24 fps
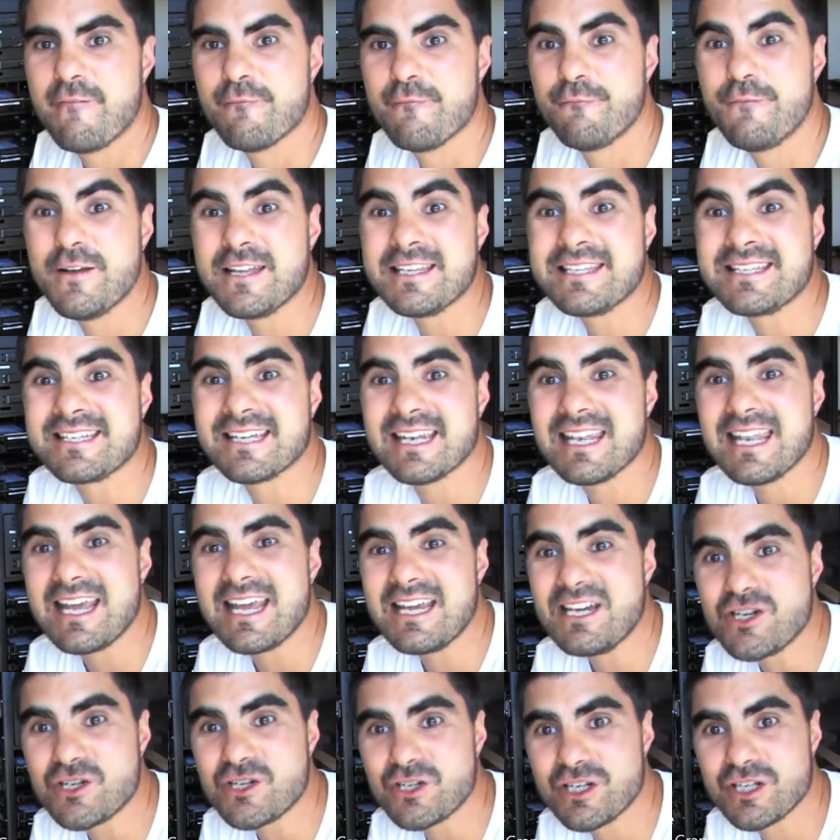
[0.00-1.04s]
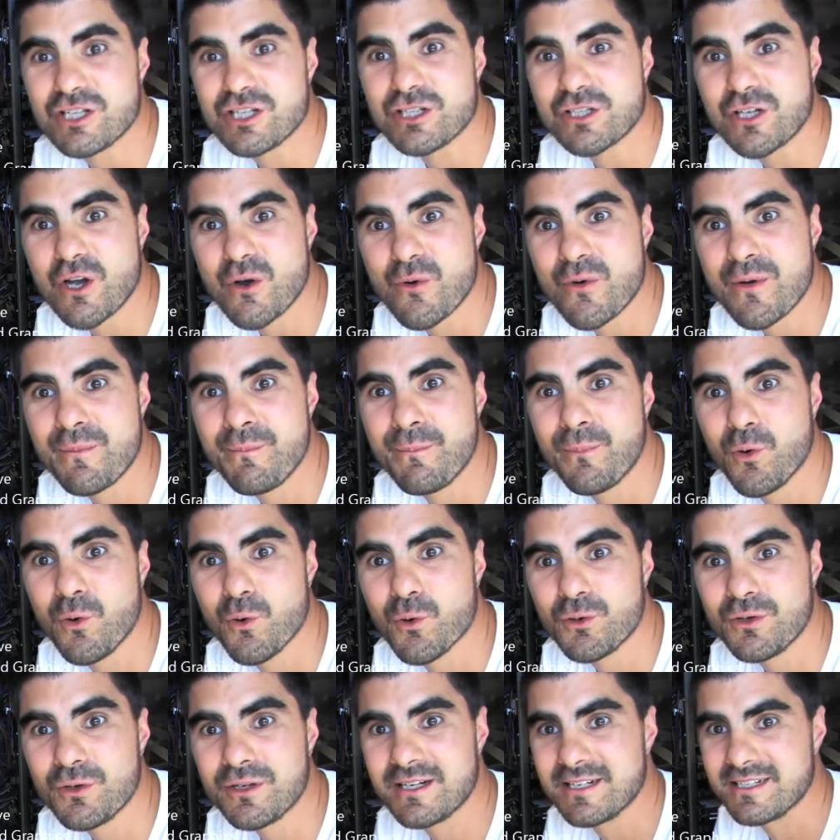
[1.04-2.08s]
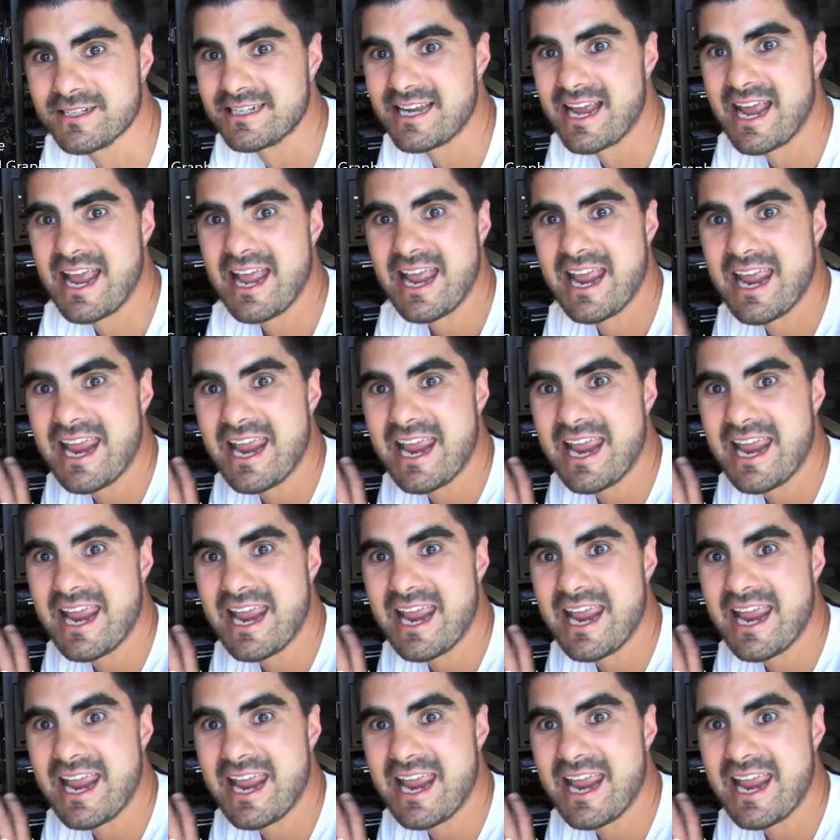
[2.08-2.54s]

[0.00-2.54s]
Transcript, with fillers: ventilation is so important because